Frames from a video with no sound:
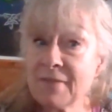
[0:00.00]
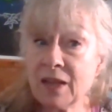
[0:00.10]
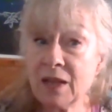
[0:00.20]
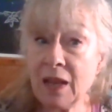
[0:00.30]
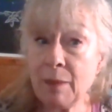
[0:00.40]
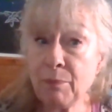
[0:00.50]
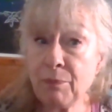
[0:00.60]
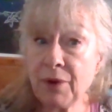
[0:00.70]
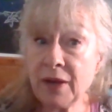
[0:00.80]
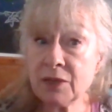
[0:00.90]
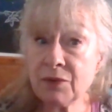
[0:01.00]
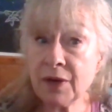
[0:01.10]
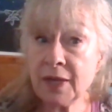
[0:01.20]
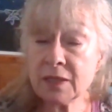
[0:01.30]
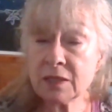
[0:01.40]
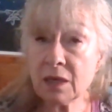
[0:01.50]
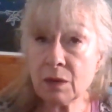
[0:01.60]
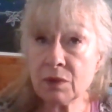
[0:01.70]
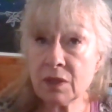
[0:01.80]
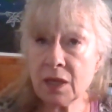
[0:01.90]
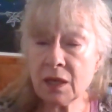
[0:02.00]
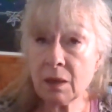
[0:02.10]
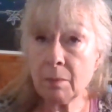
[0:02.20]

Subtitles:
Labradorite, I would think.